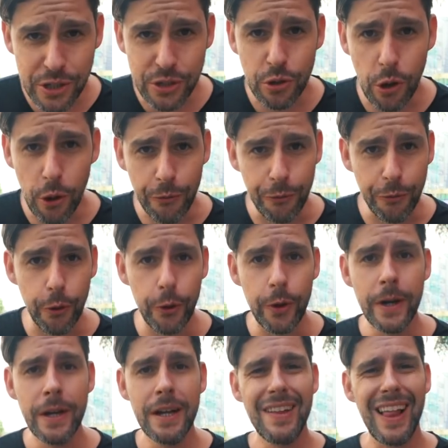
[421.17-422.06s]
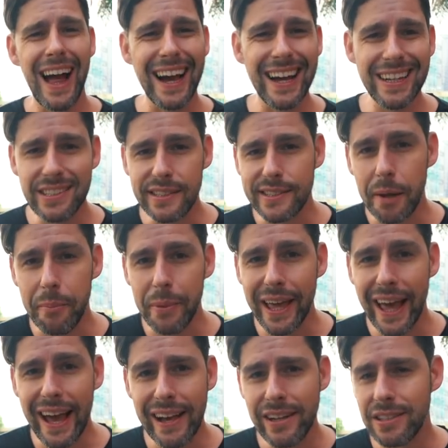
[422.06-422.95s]
much tofu, I get
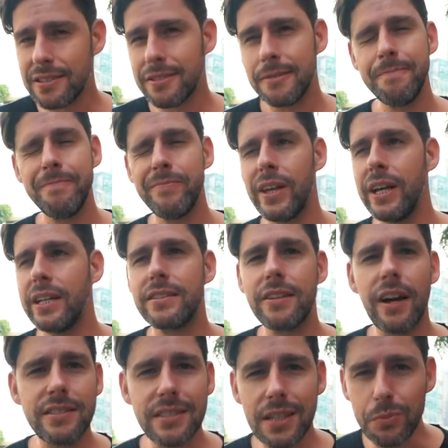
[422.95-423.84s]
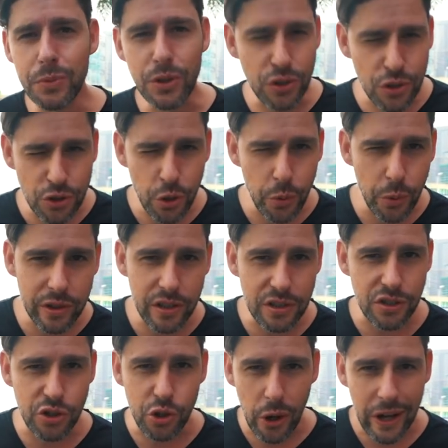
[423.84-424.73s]
stomach aches. It's got something to do with
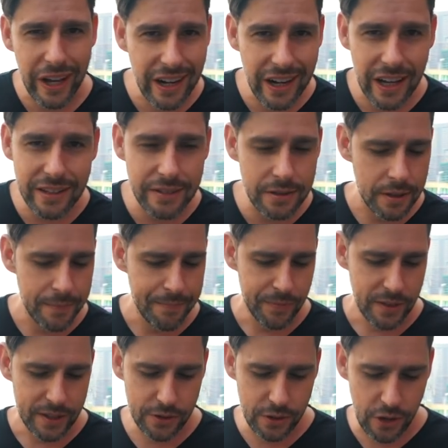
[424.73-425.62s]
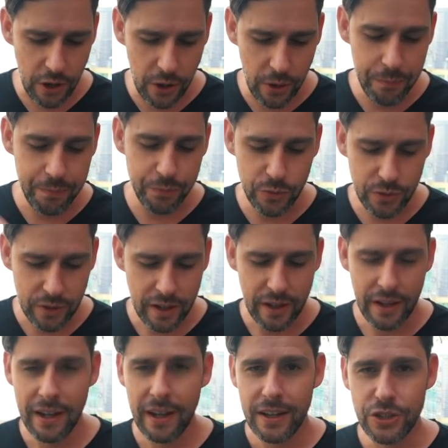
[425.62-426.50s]
the soy in it. So
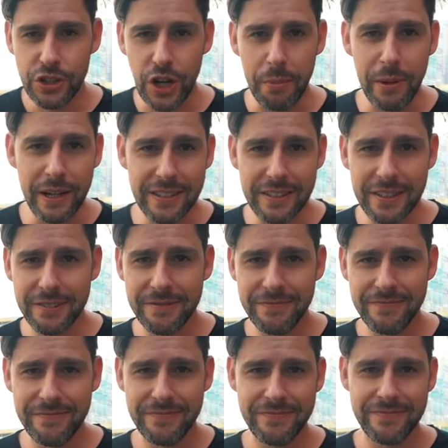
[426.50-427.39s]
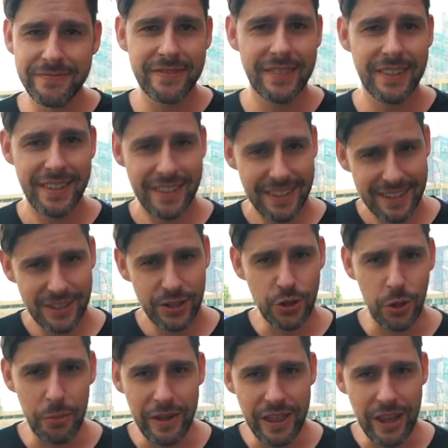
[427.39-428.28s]
Jobert,
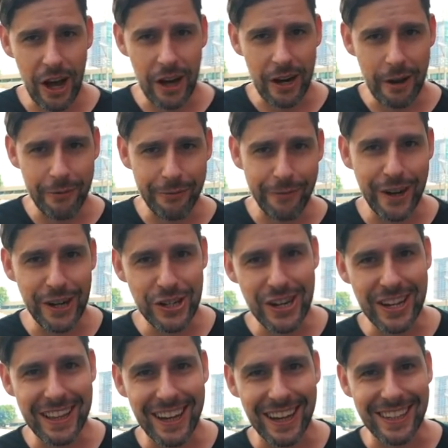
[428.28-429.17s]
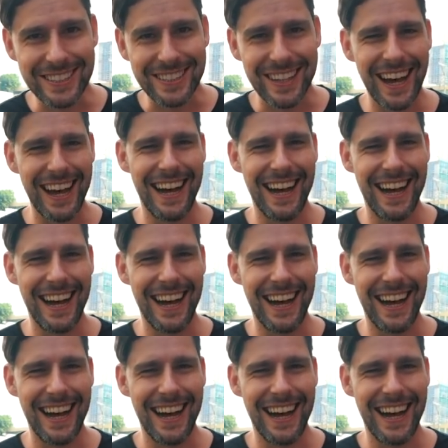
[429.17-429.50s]
do me the honor of finishing this.